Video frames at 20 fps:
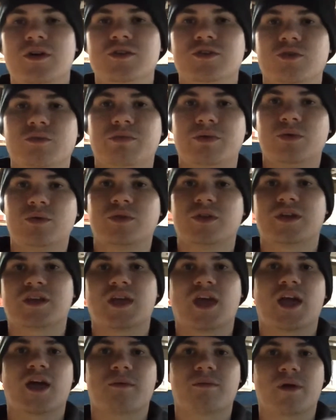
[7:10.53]
You'll pull the
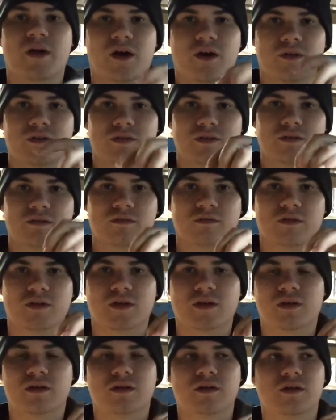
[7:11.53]
cap out,
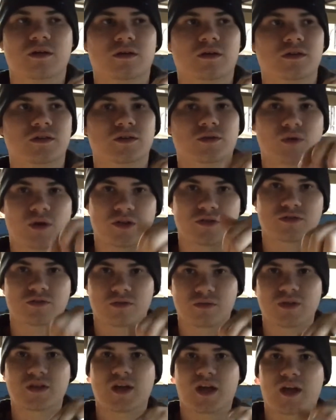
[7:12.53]
you unscrew
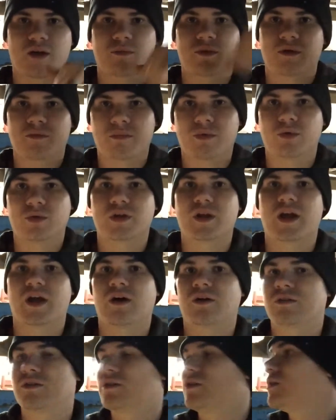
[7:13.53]
the cap, pull it out,